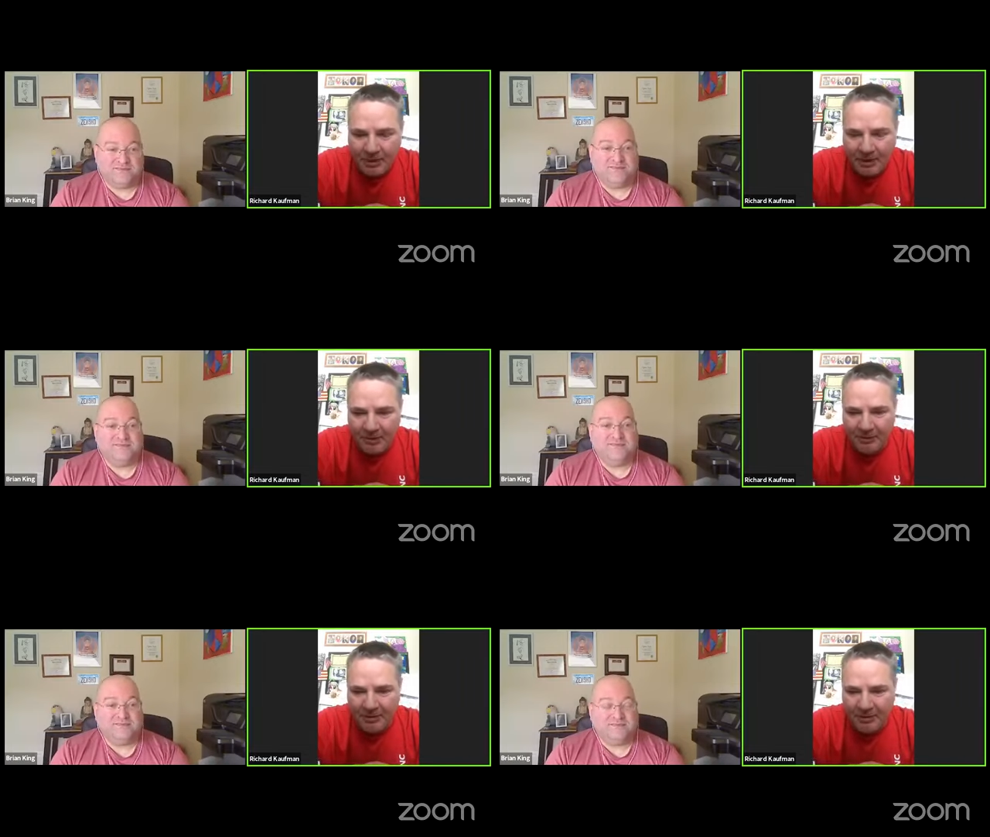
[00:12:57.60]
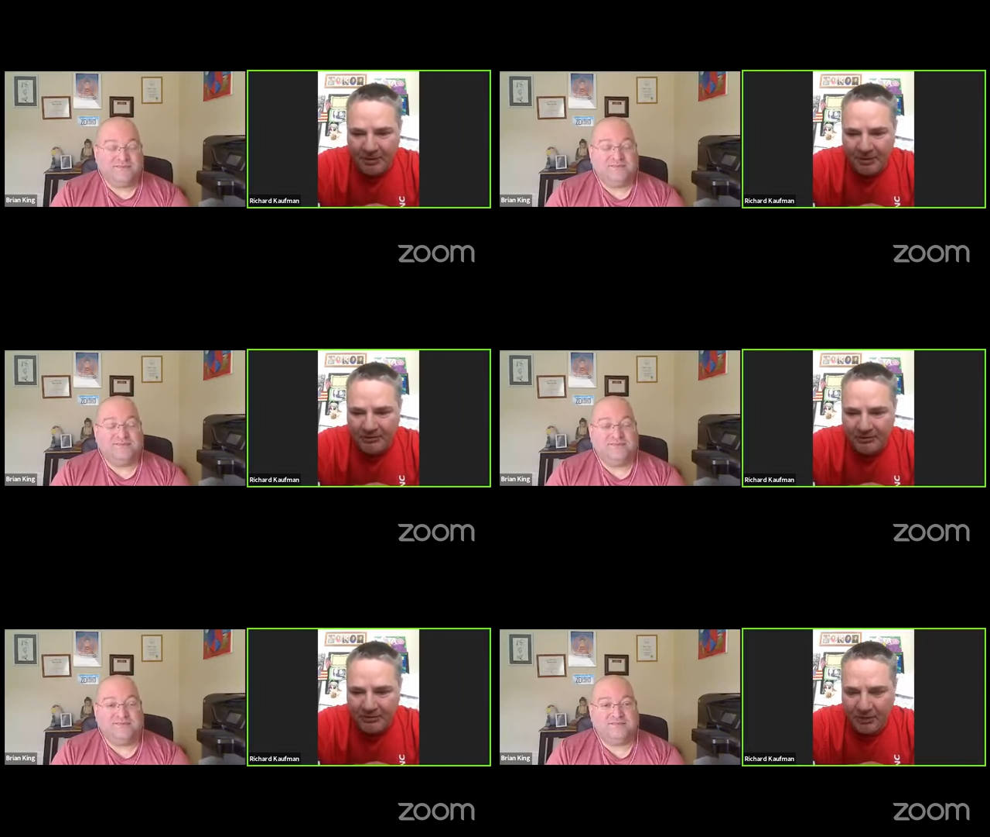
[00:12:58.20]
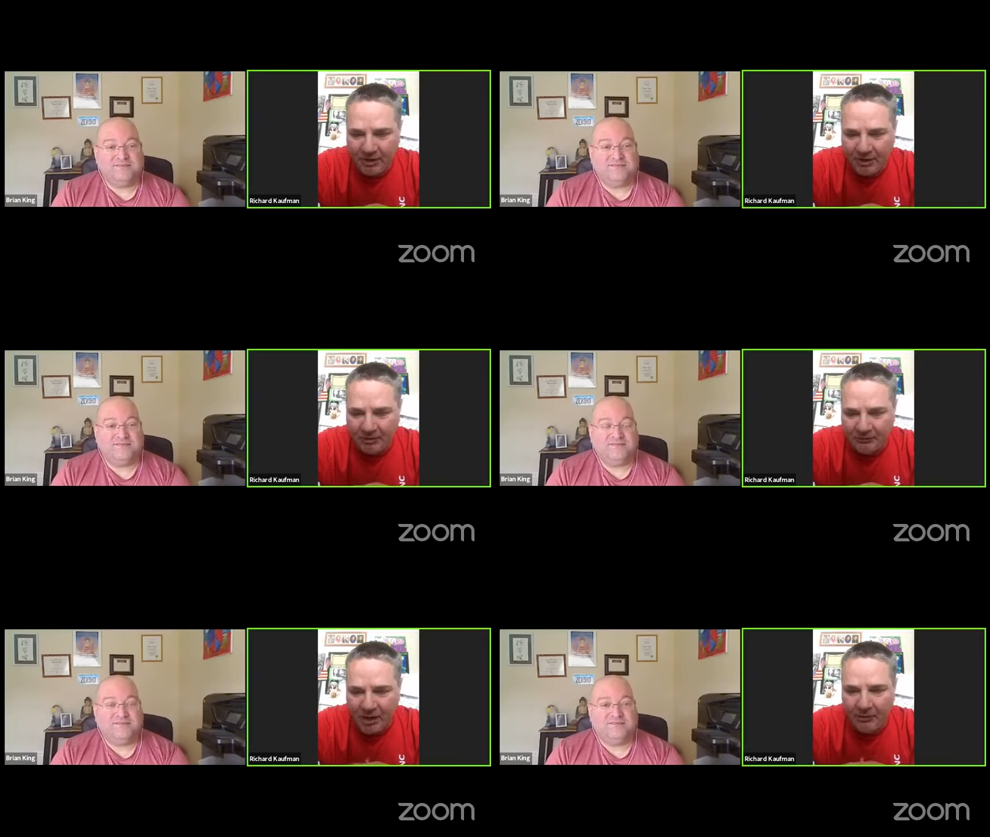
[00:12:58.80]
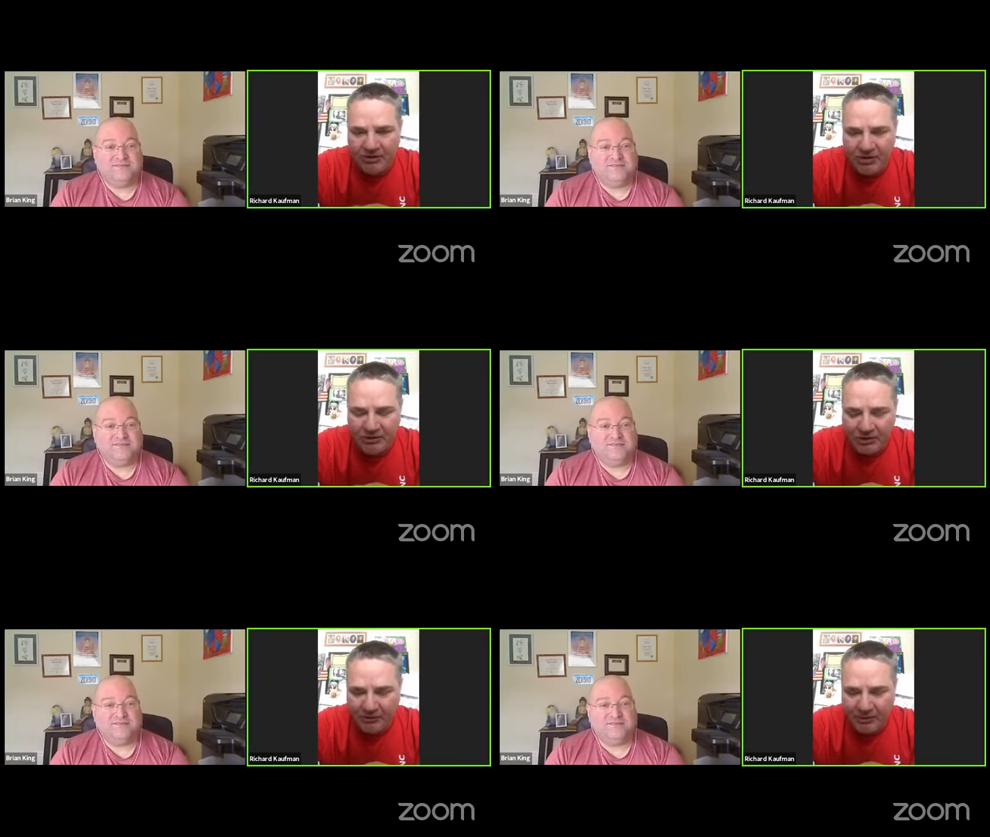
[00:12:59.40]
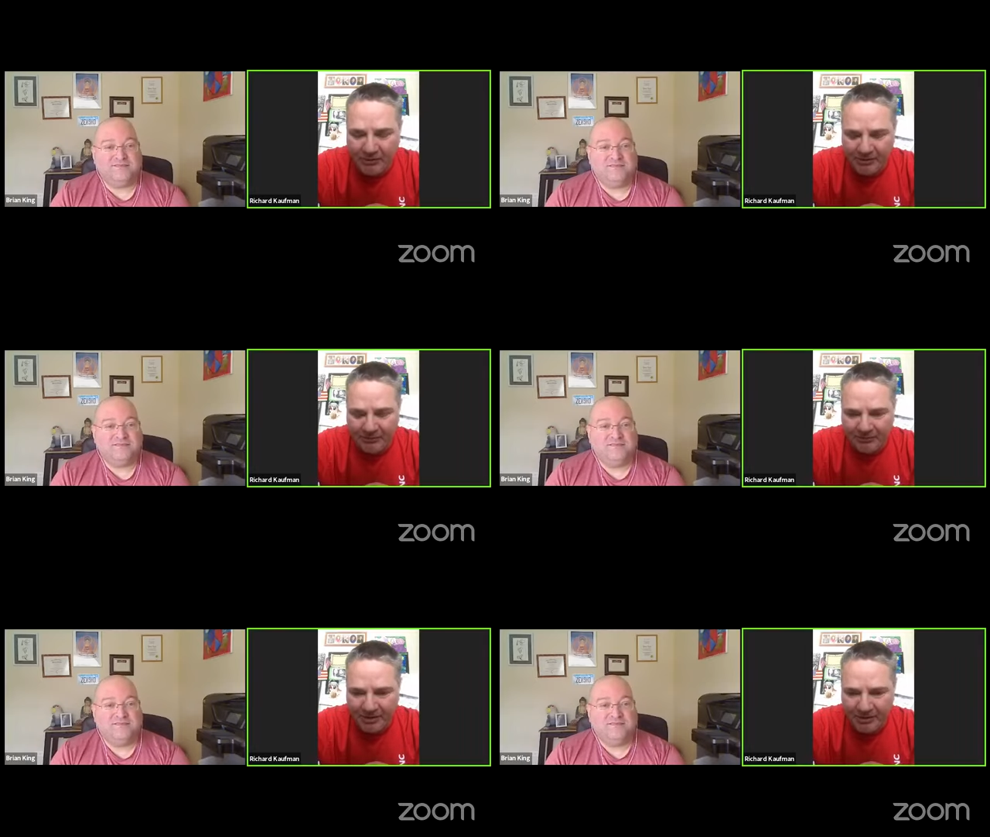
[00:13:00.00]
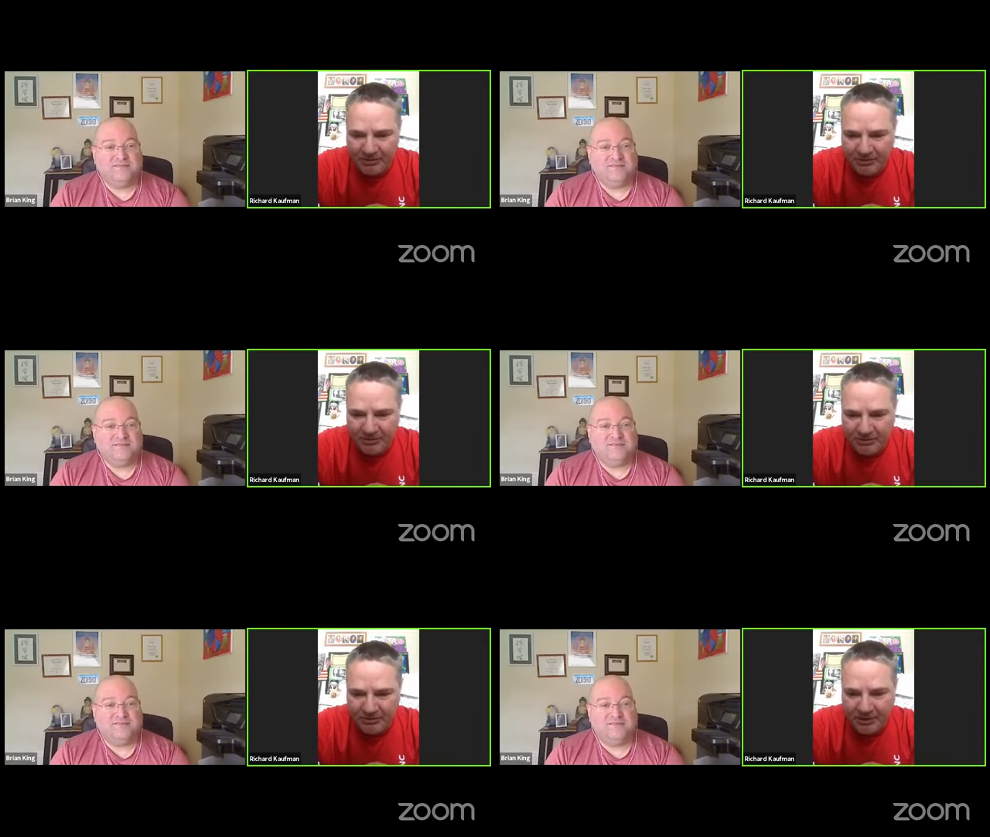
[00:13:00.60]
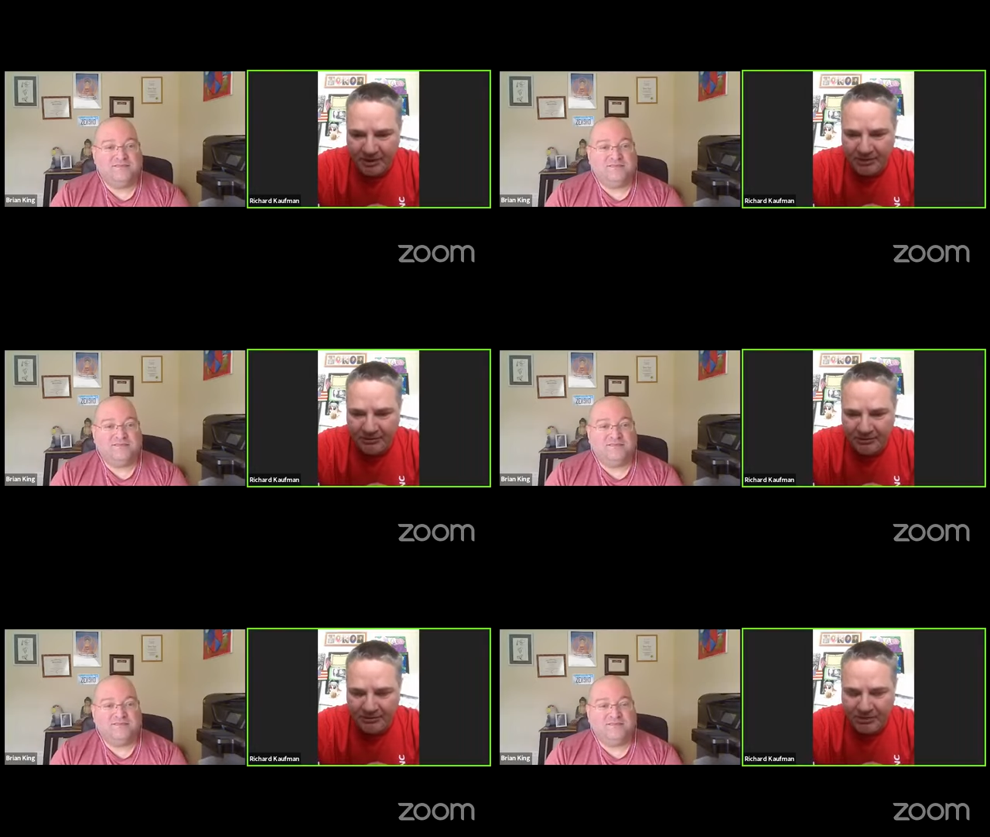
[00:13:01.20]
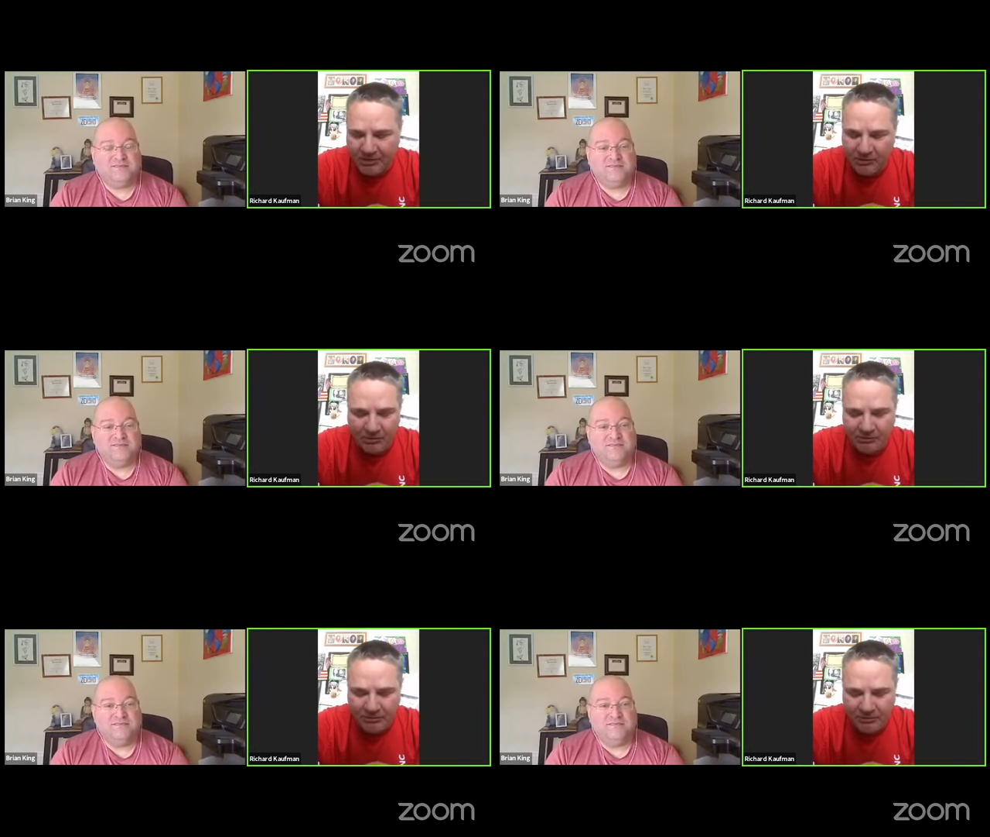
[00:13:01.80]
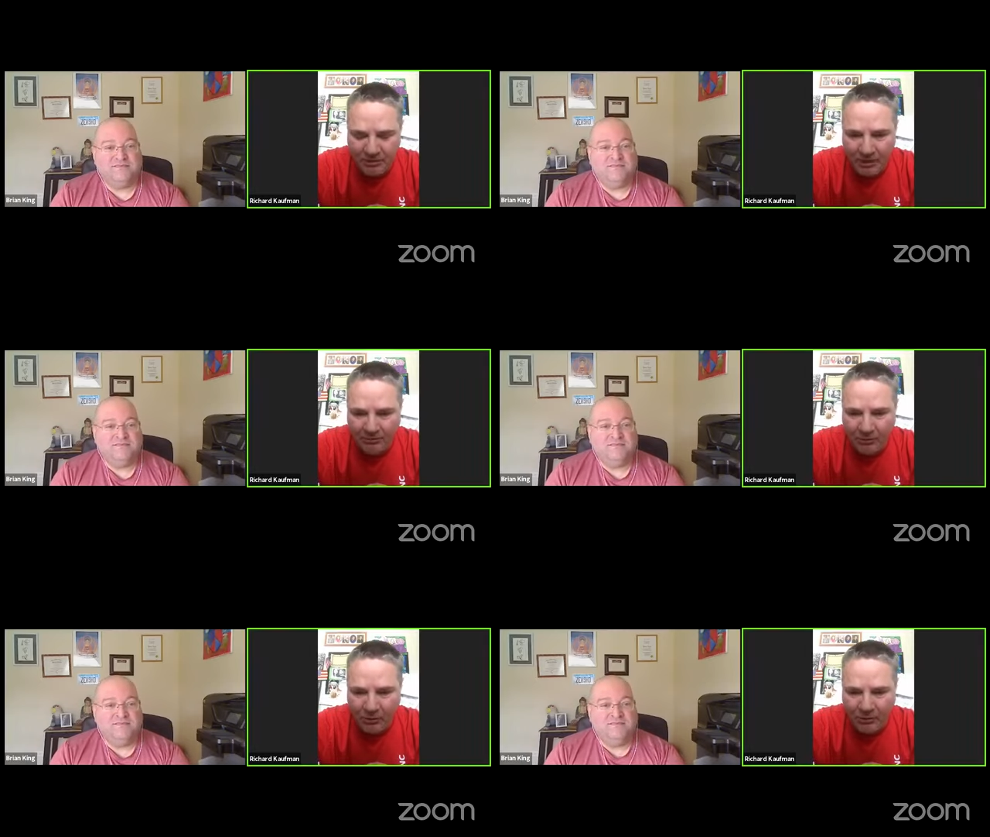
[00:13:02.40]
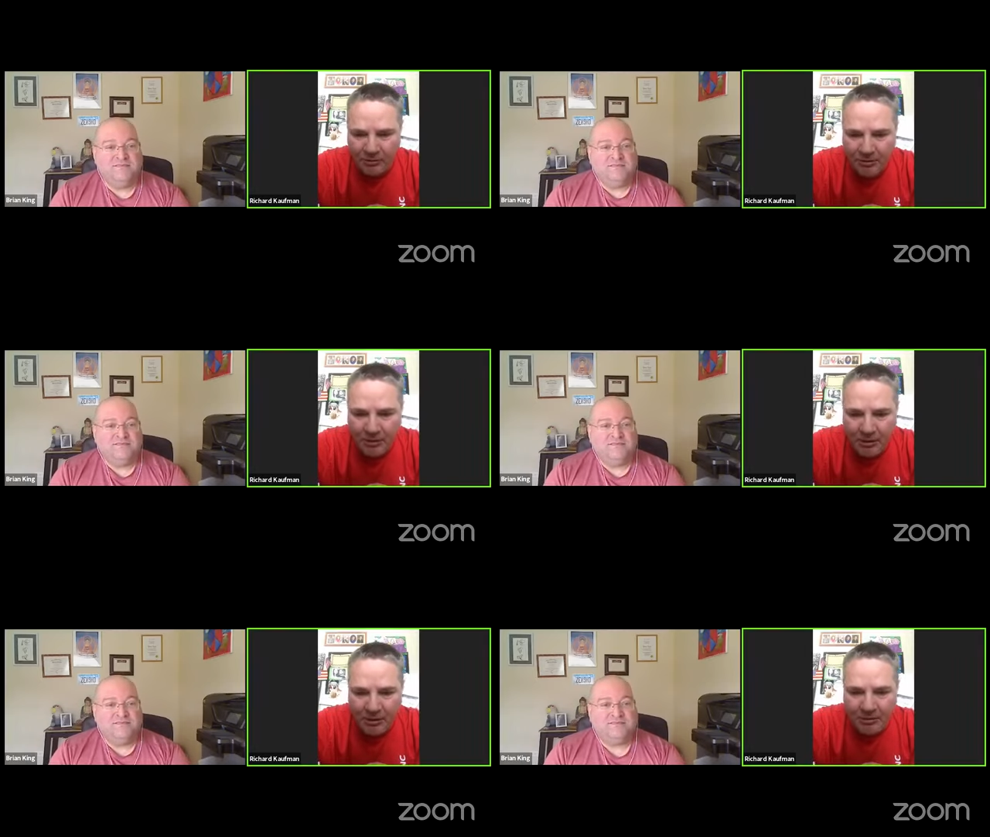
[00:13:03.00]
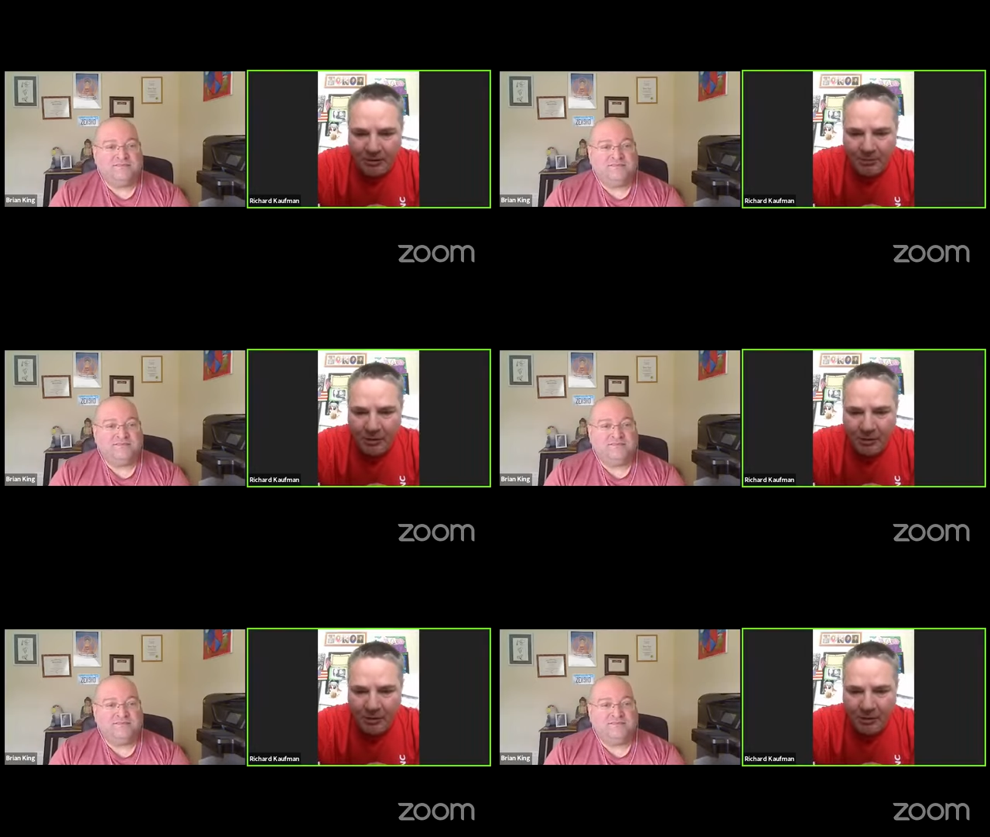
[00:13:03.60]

Speaker 1: because uh, I was just looking through my, my records today just to make sure I was on point. They put